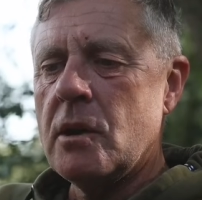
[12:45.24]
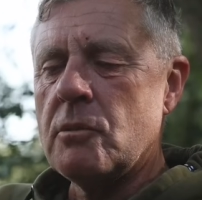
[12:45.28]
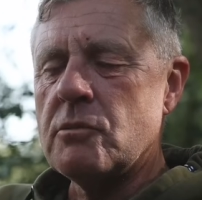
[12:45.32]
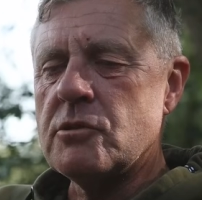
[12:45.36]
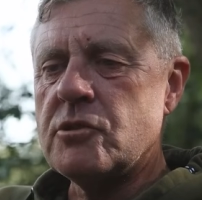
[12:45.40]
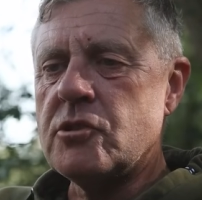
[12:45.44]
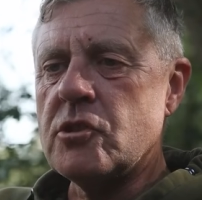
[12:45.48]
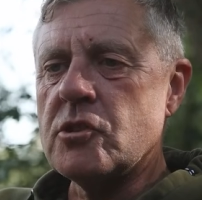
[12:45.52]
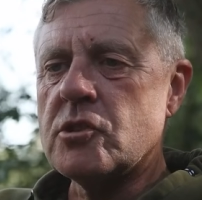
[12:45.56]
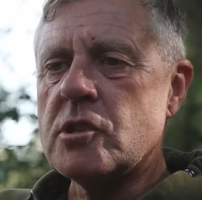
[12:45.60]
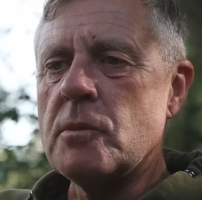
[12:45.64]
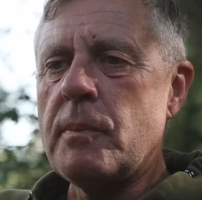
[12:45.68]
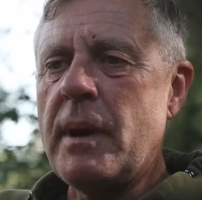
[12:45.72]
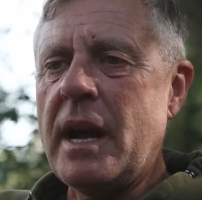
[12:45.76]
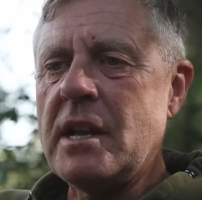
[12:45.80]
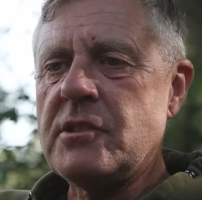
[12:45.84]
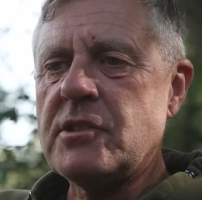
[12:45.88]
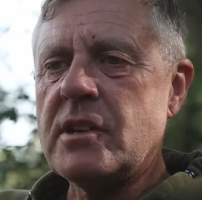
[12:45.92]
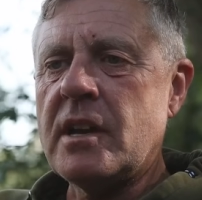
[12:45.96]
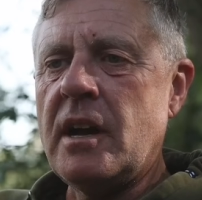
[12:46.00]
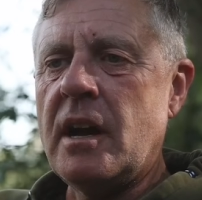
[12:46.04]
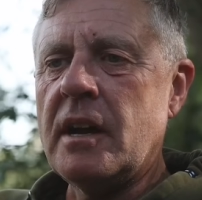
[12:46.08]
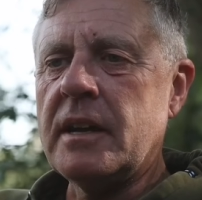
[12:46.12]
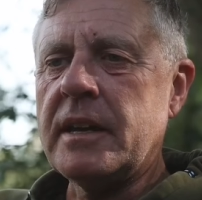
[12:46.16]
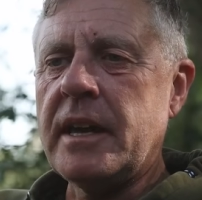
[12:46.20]
Was just about
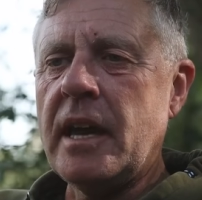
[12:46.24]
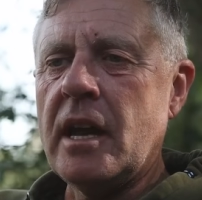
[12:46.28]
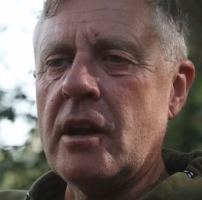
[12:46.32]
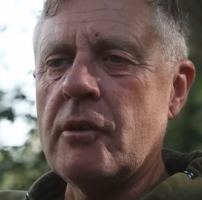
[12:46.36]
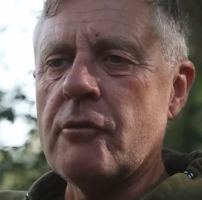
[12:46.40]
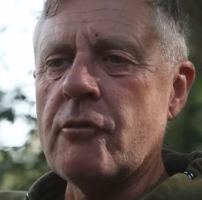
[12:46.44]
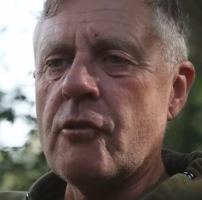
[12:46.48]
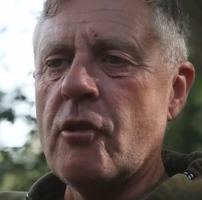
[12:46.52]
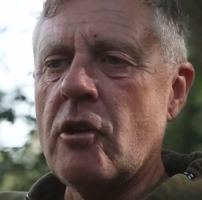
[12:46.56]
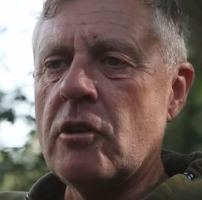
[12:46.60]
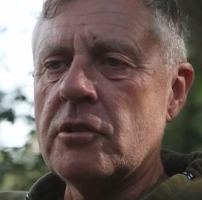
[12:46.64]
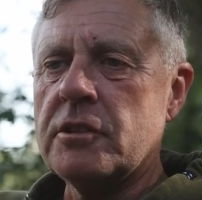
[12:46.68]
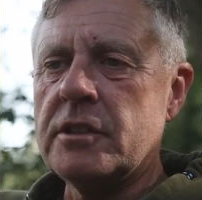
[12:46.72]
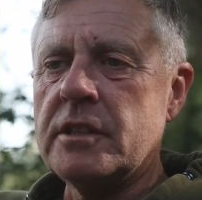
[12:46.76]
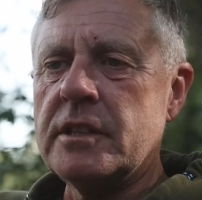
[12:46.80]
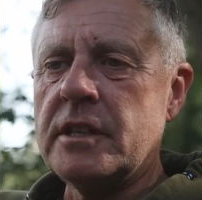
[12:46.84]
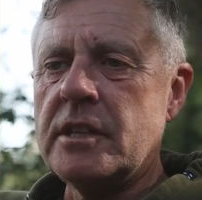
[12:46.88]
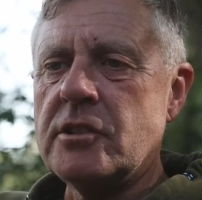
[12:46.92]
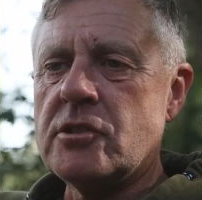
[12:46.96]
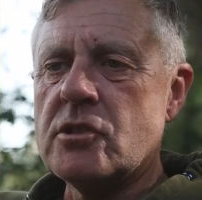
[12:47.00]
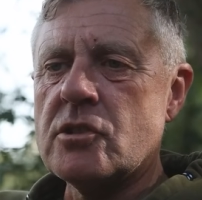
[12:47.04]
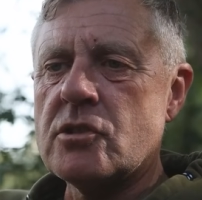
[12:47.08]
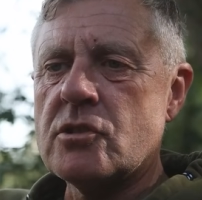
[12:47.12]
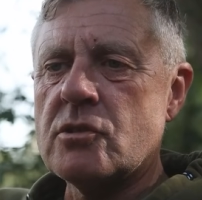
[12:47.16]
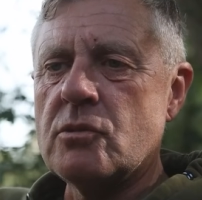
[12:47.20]
to go and get a rod and
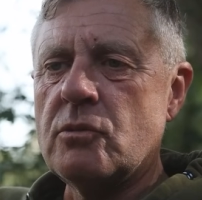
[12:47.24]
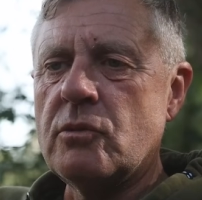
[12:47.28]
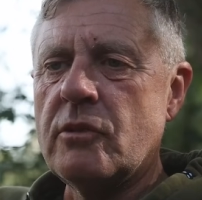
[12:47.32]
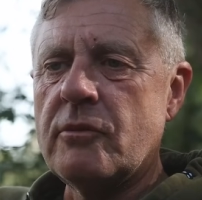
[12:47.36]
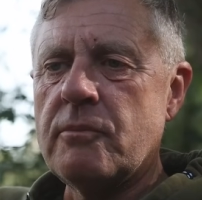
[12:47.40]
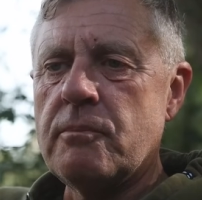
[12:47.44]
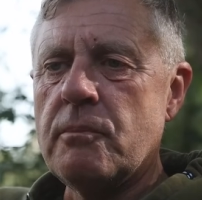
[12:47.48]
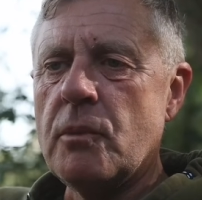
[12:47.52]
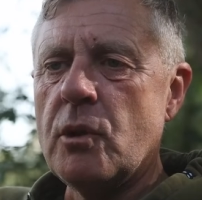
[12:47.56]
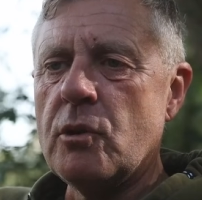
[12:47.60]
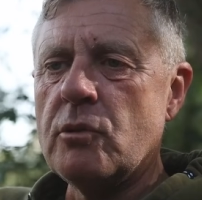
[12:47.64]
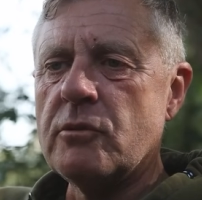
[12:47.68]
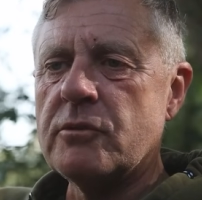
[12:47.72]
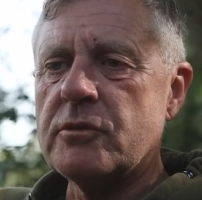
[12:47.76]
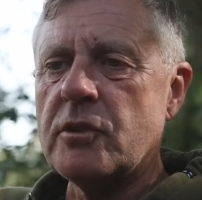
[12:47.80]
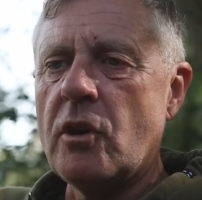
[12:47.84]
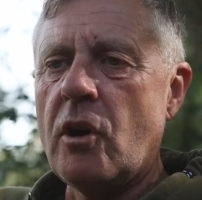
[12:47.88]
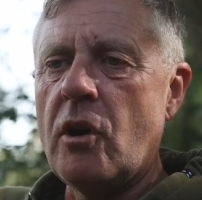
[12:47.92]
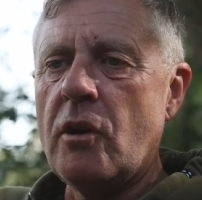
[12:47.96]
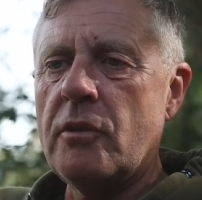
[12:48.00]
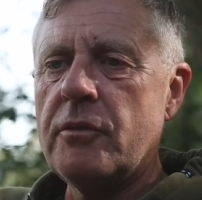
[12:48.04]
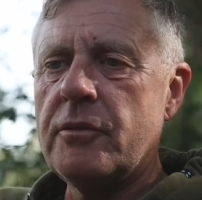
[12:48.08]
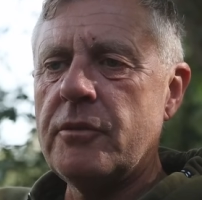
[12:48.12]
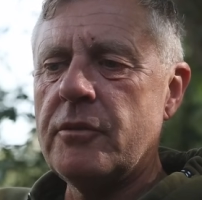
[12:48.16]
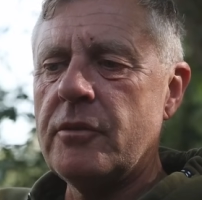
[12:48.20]
it just sort of moved
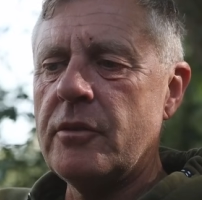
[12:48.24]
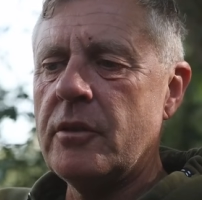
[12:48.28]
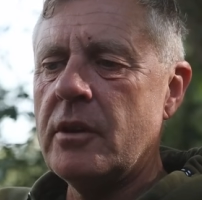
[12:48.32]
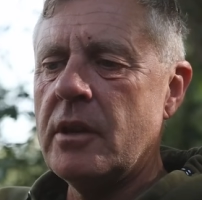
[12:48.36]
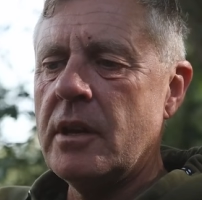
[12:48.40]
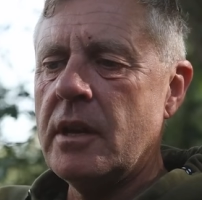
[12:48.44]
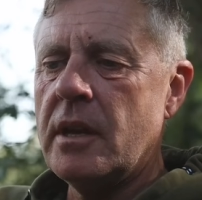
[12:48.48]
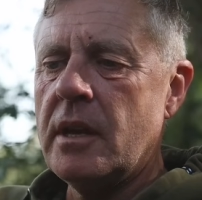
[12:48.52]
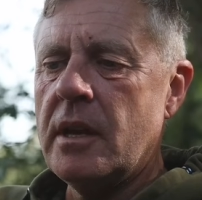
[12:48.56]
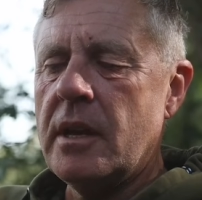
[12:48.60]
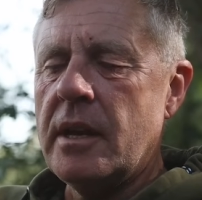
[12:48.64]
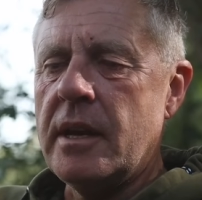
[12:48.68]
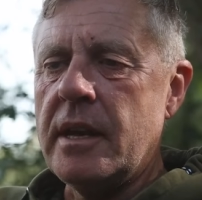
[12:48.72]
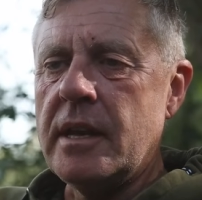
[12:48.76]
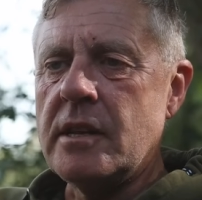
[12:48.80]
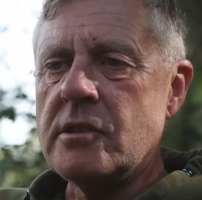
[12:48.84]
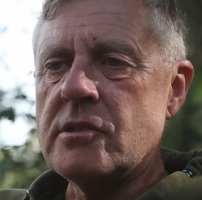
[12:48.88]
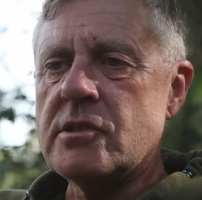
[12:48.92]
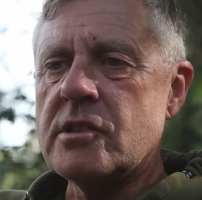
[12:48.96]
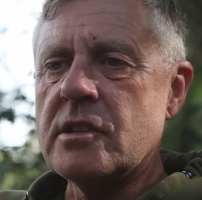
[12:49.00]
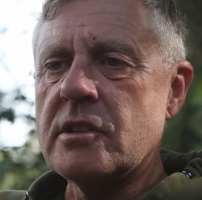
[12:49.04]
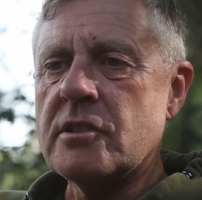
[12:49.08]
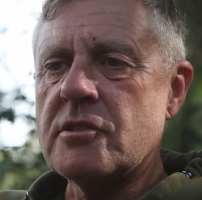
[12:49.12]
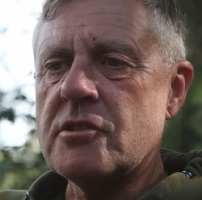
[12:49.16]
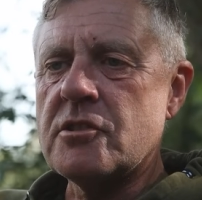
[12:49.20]
off
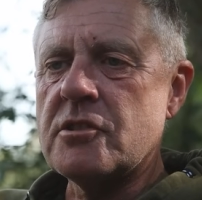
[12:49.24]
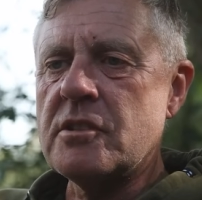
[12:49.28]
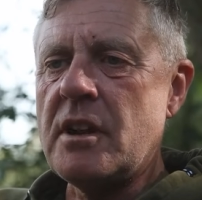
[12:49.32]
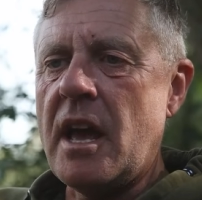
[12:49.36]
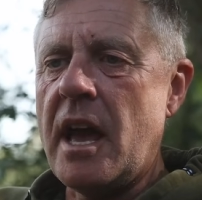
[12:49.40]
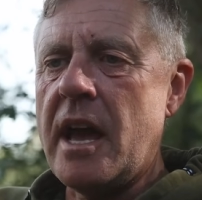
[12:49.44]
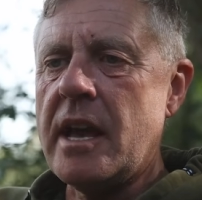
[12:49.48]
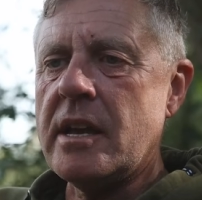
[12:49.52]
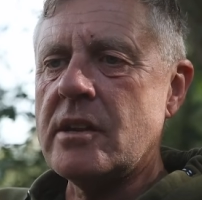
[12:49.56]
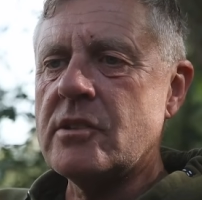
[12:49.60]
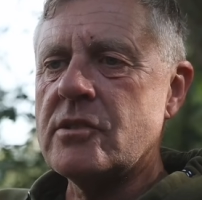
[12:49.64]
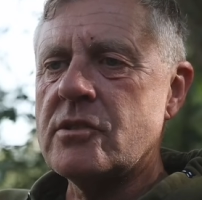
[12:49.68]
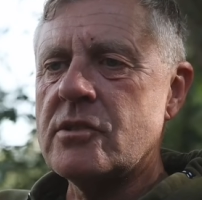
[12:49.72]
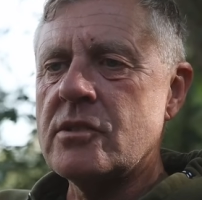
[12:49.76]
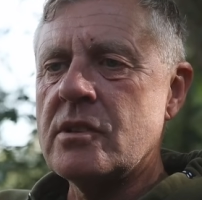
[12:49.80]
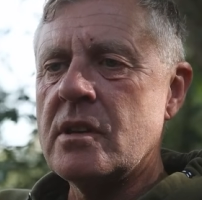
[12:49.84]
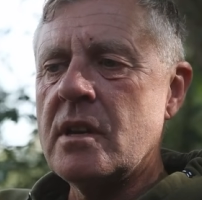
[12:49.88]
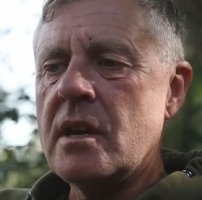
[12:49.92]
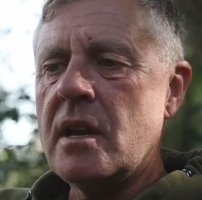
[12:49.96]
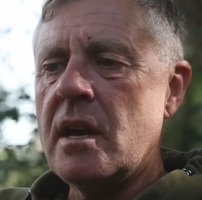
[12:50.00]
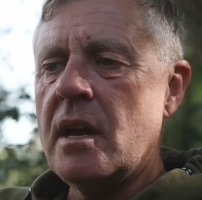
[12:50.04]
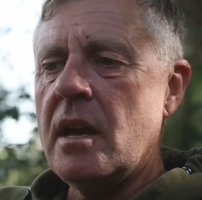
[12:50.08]
into the snags.